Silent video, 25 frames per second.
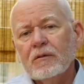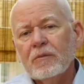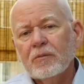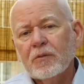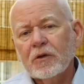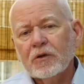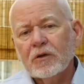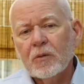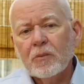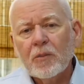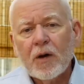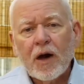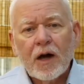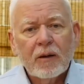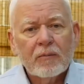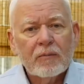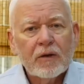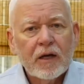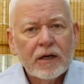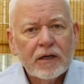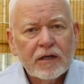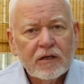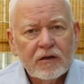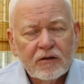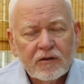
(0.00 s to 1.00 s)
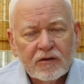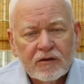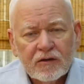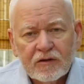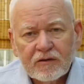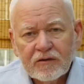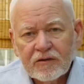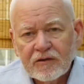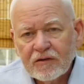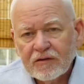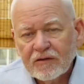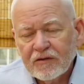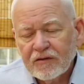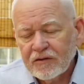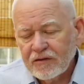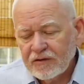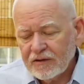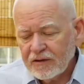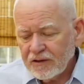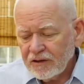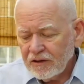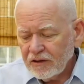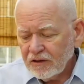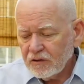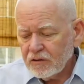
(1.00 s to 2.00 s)
But the bottom line is it's a
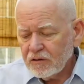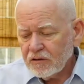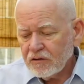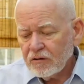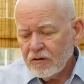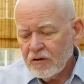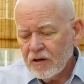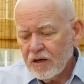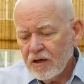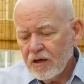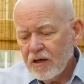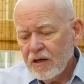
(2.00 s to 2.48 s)
senior